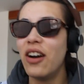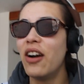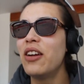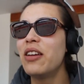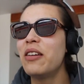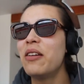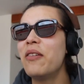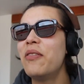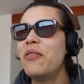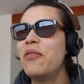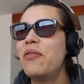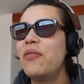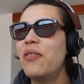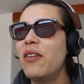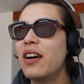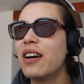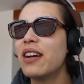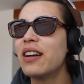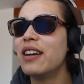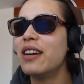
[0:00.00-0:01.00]
Are you
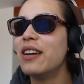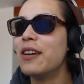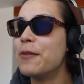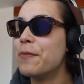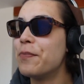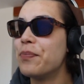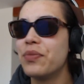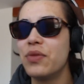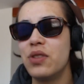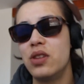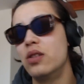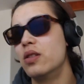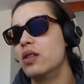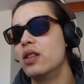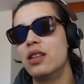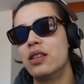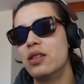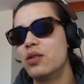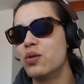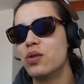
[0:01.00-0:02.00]
Dude,
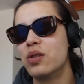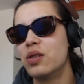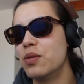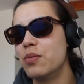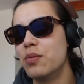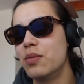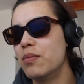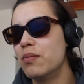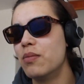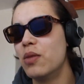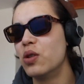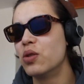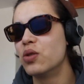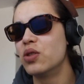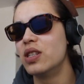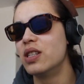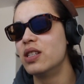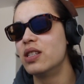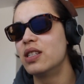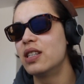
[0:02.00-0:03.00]
this was the
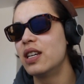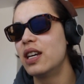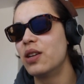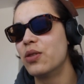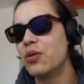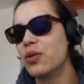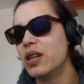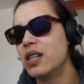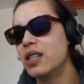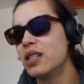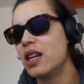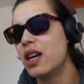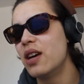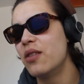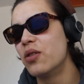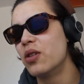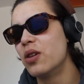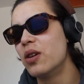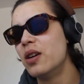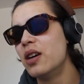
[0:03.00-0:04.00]
most insane race
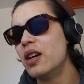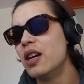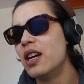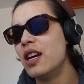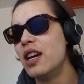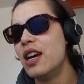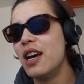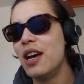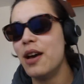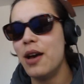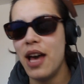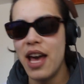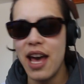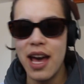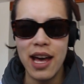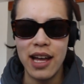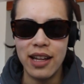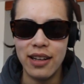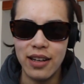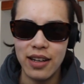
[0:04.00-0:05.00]
ever.
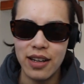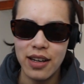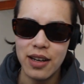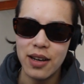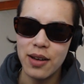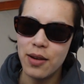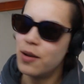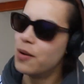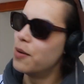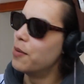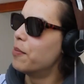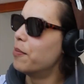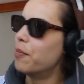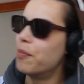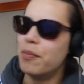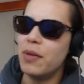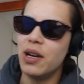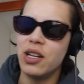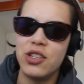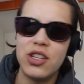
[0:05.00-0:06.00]
And
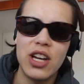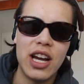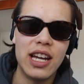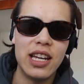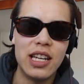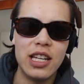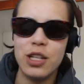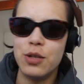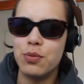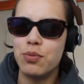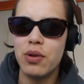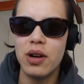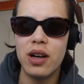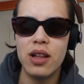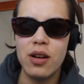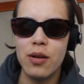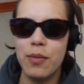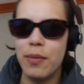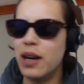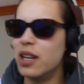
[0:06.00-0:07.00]
my Chinese
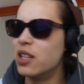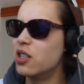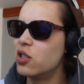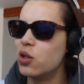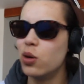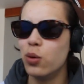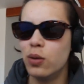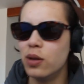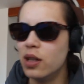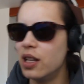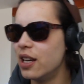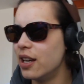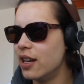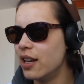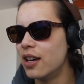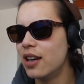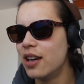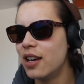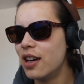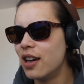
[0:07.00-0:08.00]
brother, my
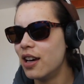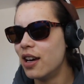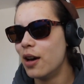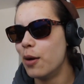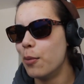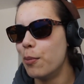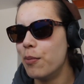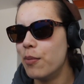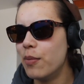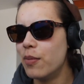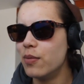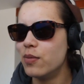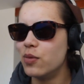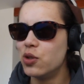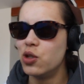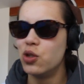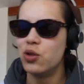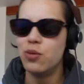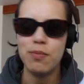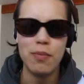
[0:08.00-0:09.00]
Xiongdi,
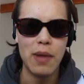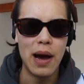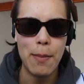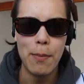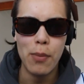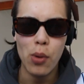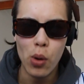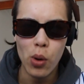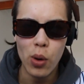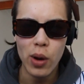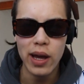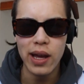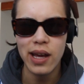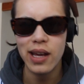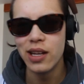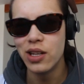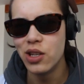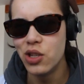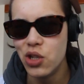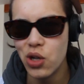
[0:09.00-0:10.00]
my boy,
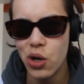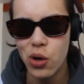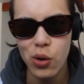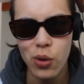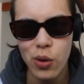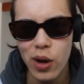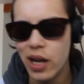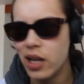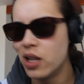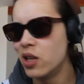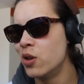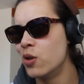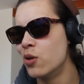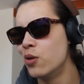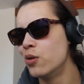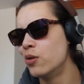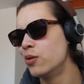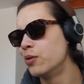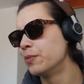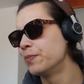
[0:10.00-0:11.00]
Zhou
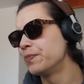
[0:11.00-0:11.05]
Guanyu,